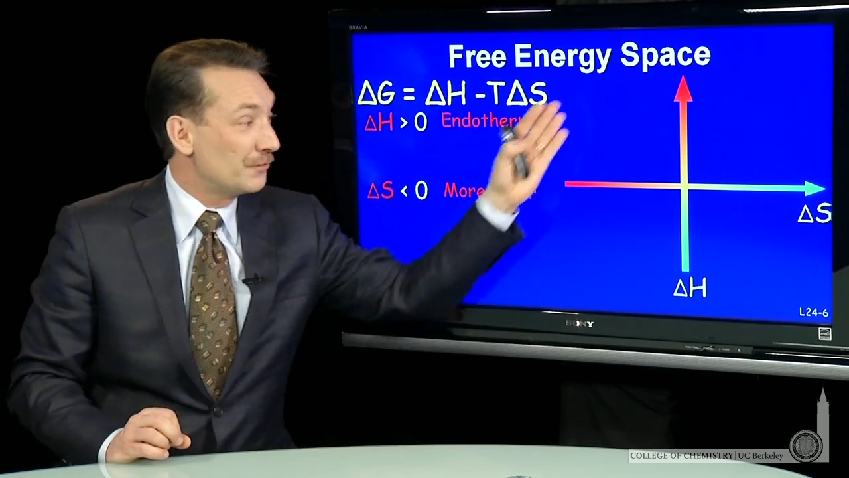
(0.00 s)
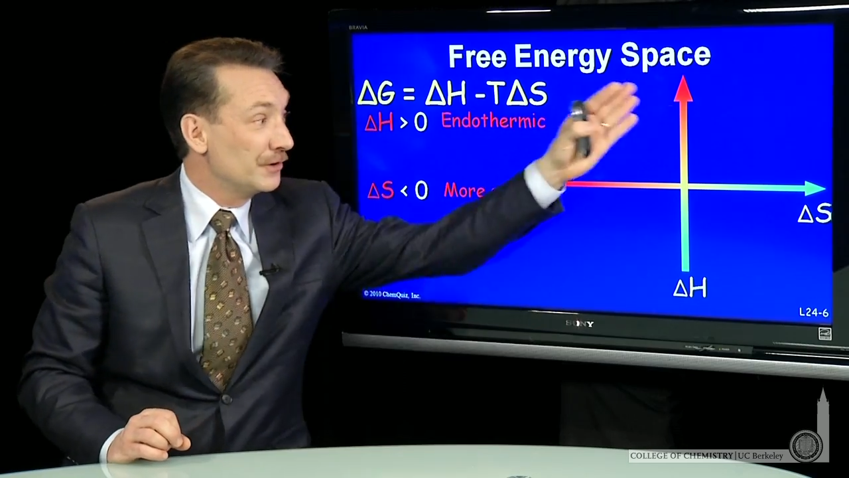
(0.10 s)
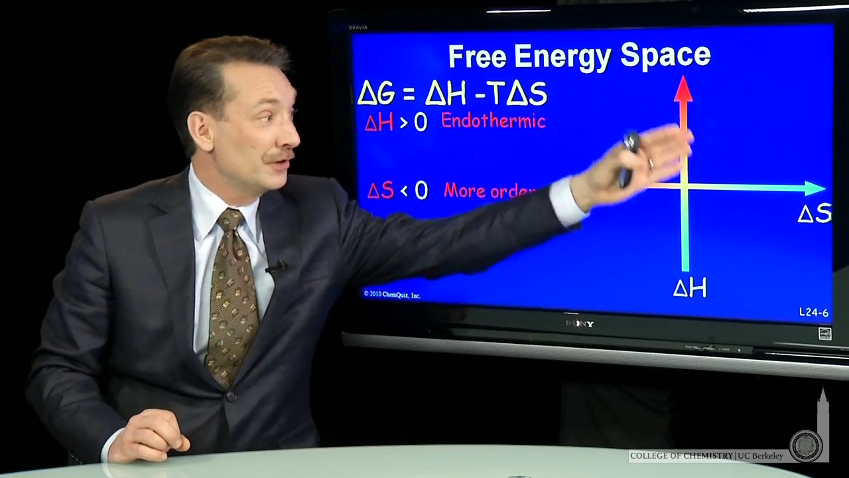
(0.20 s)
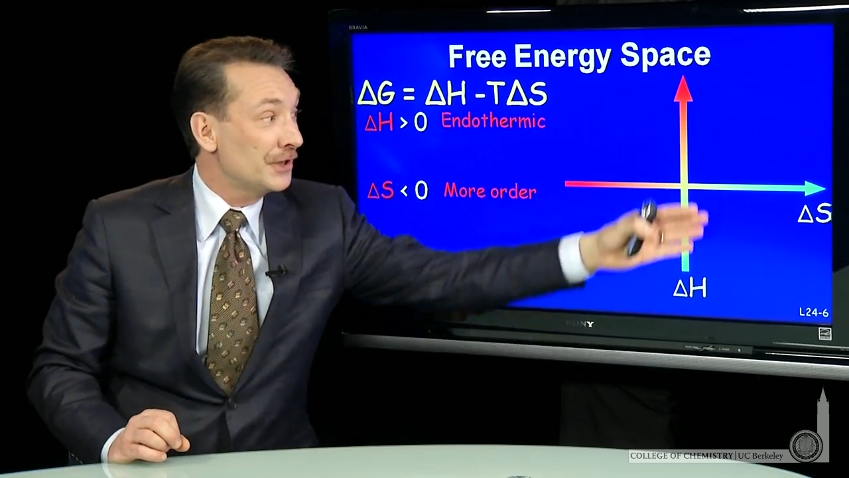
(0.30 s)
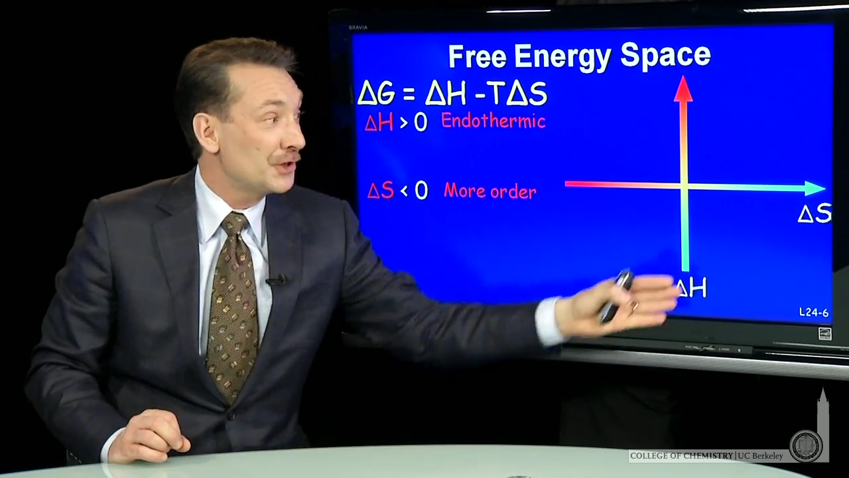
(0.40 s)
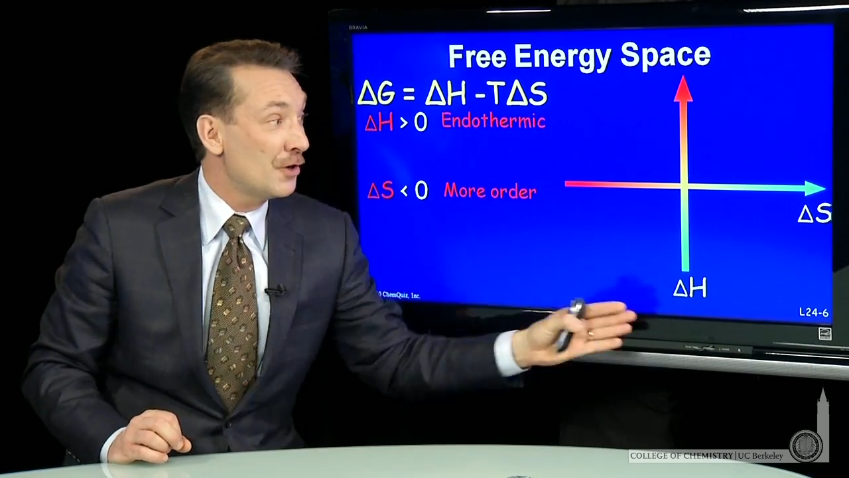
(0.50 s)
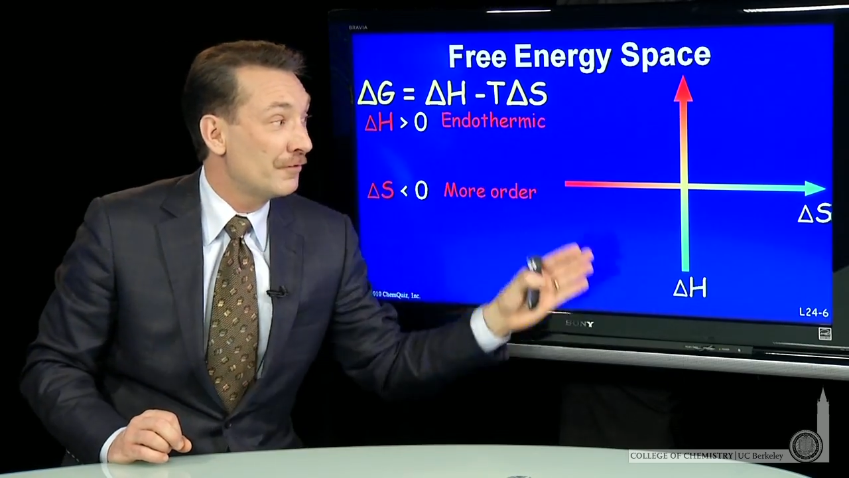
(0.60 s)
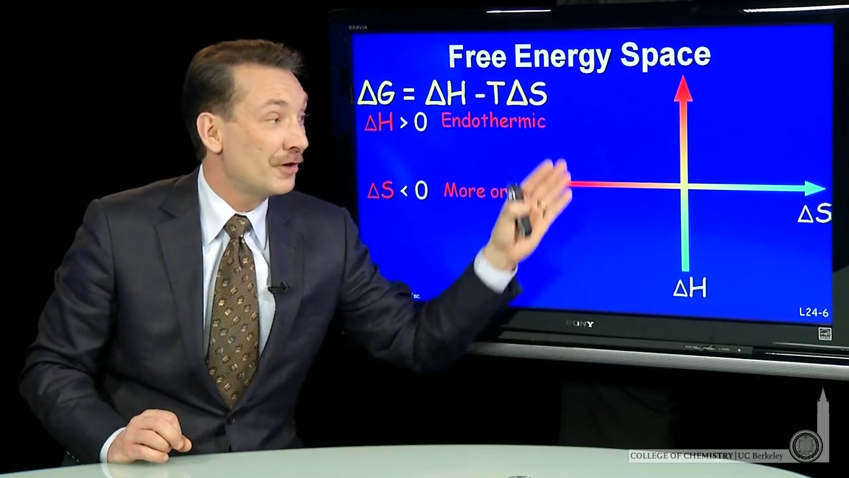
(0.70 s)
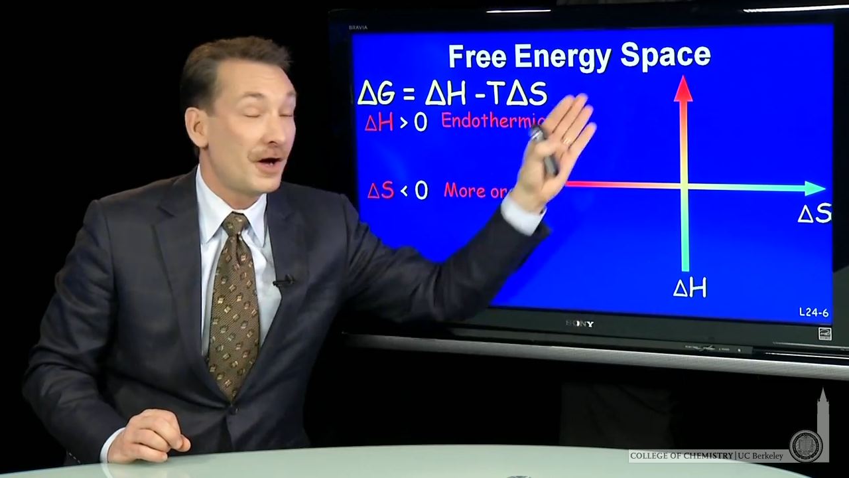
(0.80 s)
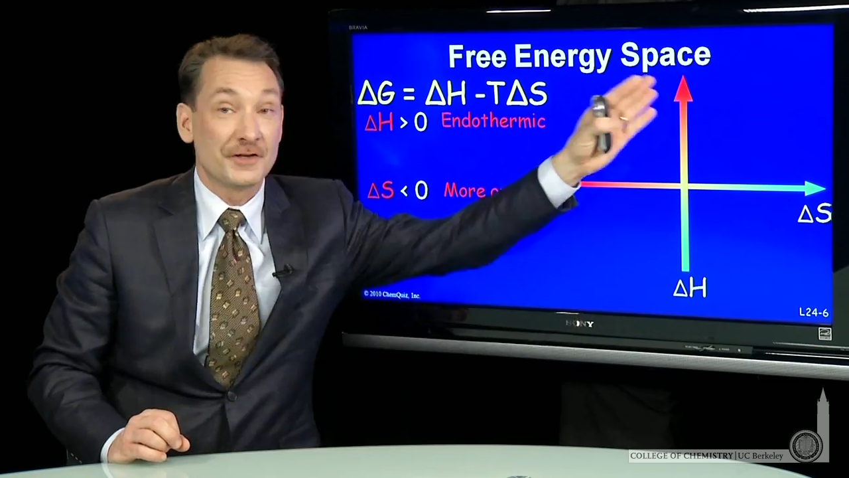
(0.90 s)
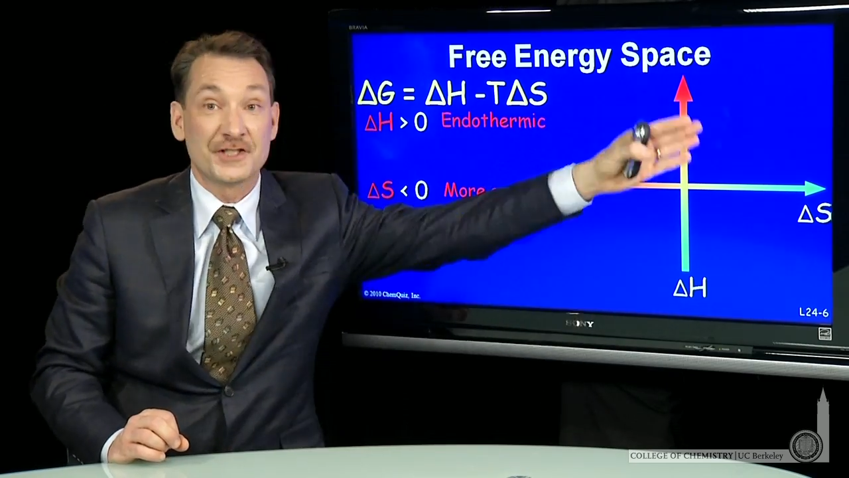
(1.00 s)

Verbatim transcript: if we look at the overall